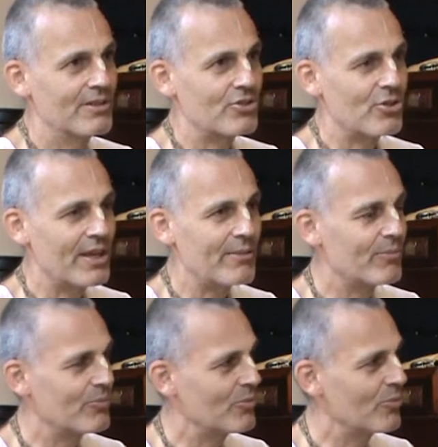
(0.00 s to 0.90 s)
So
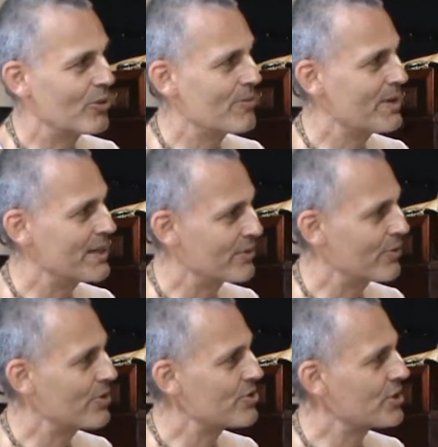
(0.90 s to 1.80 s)
then we meet
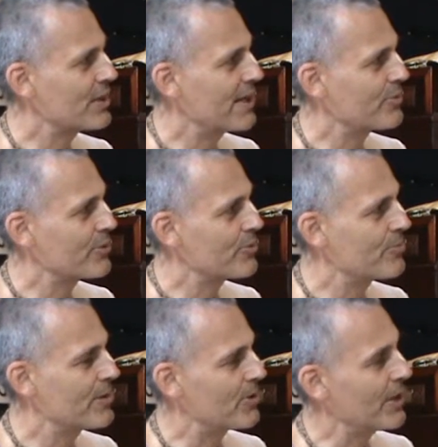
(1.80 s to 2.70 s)
devotees again and we
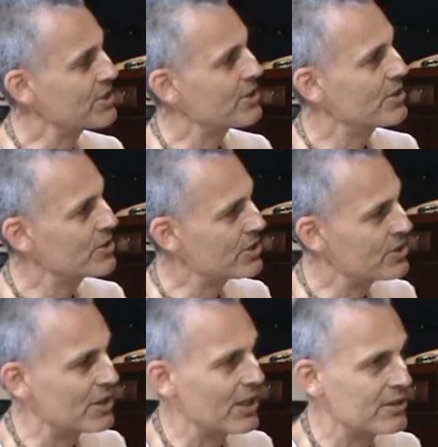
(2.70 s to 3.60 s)
remember, actually, this
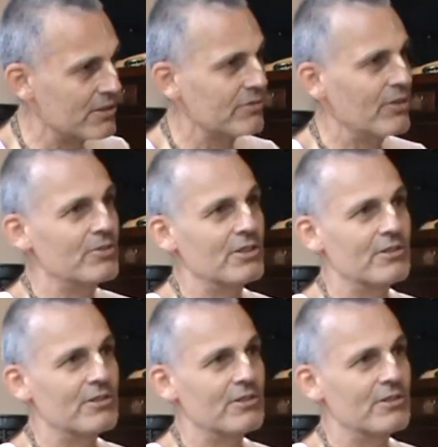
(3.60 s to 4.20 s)
is a devotee,